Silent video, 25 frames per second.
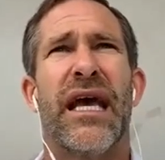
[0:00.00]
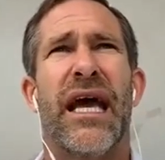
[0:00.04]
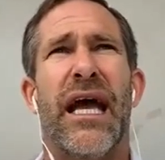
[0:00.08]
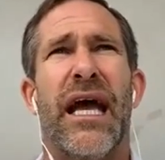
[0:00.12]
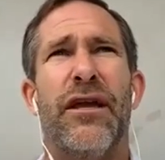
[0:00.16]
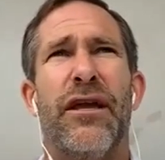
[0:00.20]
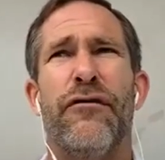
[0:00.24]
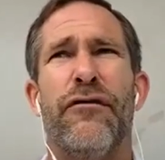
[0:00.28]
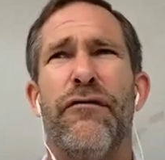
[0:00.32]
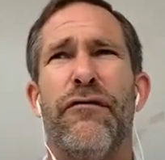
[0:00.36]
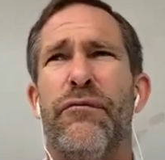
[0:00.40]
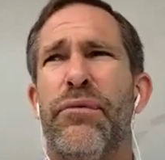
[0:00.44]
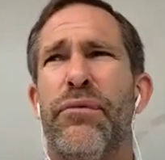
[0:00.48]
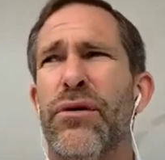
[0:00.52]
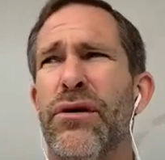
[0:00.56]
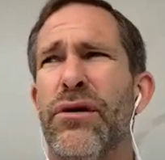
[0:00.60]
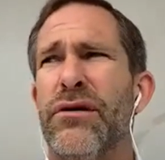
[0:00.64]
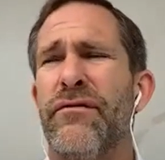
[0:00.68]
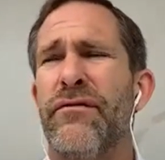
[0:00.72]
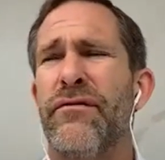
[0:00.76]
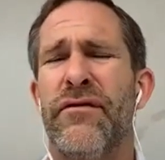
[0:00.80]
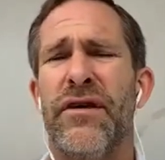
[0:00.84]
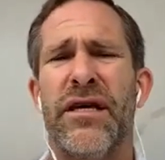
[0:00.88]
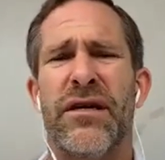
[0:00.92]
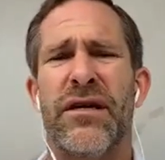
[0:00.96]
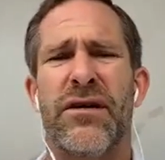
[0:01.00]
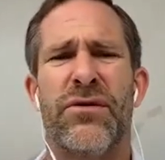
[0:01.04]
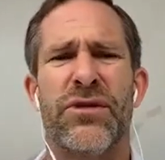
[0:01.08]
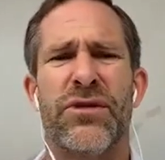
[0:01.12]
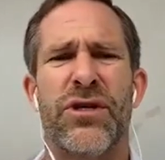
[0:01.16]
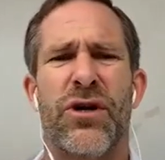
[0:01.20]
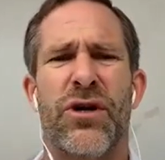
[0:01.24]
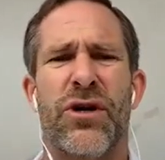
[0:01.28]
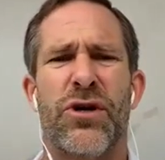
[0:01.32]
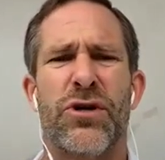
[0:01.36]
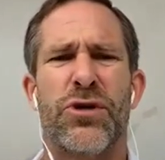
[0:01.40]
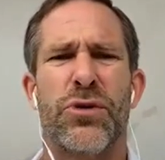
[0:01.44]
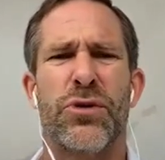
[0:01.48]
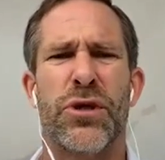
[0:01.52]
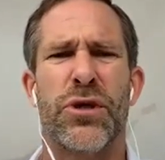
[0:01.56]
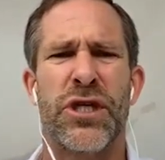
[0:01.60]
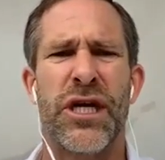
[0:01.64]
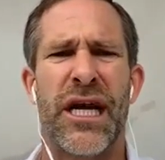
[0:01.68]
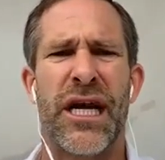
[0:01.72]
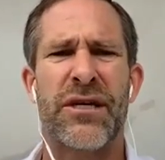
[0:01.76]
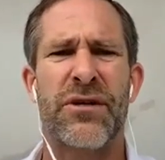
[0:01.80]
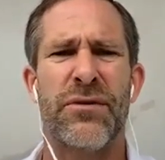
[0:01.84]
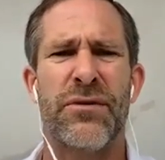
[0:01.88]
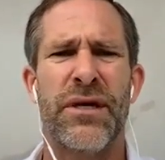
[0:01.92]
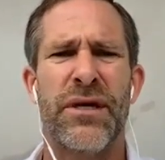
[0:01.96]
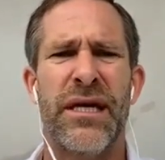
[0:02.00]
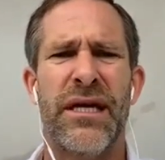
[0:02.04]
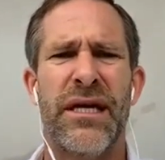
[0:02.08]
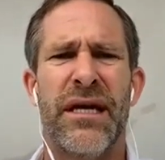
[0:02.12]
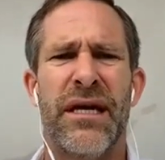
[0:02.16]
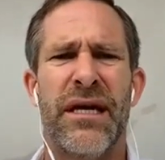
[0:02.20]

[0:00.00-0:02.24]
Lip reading: and you've put vehicles on a trajectory